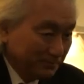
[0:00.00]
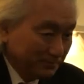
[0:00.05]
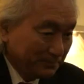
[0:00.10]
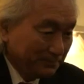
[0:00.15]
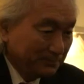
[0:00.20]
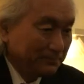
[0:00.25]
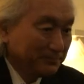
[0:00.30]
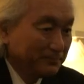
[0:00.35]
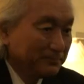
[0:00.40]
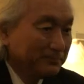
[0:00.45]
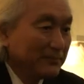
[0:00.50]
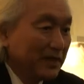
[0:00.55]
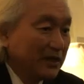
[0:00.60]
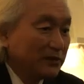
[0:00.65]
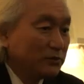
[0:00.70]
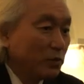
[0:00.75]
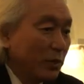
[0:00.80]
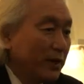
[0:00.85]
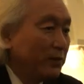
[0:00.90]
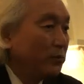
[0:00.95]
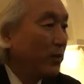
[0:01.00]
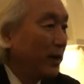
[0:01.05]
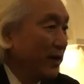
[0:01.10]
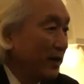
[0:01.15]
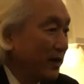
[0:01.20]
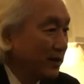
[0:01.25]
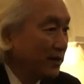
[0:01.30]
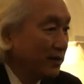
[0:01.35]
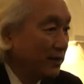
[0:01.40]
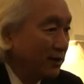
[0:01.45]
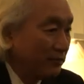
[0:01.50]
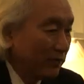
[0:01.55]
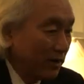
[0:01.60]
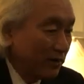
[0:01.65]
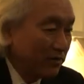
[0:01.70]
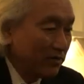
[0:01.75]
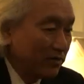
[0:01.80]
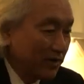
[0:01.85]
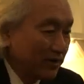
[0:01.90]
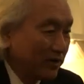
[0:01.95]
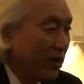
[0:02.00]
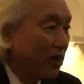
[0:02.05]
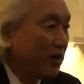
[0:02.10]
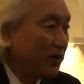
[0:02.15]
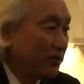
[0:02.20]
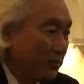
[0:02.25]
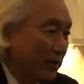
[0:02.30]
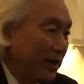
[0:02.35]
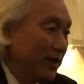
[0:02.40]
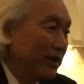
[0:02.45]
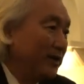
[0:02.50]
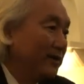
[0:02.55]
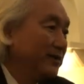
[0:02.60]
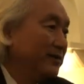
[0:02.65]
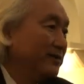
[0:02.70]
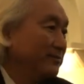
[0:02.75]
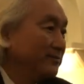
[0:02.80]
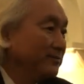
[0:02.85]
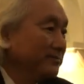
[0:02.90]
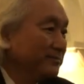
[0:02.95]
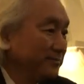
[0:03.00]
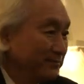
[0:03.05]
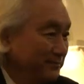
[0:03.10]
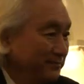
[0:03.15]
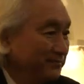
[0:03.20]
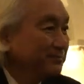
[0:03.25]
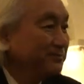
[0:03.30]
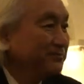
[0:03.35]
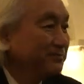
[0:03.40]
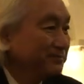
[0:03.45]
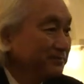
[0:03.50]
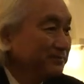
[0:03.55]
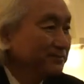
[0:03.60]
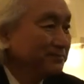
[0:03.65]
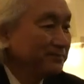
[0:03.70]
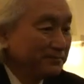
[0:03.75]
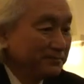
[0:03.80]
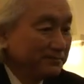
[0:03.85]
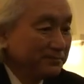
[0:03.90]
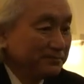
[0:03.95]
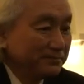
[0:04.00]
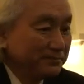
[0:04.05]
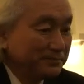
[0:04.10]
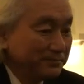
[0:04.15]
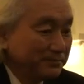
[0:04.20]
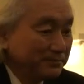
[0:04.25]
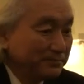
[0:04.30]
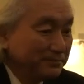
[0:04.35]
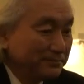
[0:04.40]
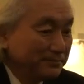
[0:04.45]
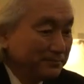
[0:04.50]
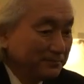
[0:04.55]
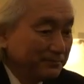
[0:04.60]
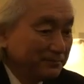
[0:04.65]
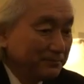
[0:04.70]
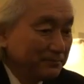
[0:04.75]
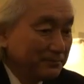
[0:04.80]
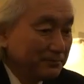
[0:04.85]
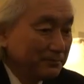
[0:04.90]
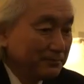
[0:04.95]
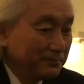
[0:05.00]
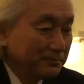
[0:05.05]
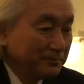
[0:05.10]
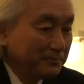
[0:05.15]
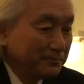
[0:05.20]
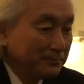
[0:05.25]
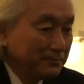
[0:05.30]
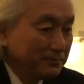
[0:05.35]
Mm-hmm. It's wetware rather than hardware. How is it possible that it became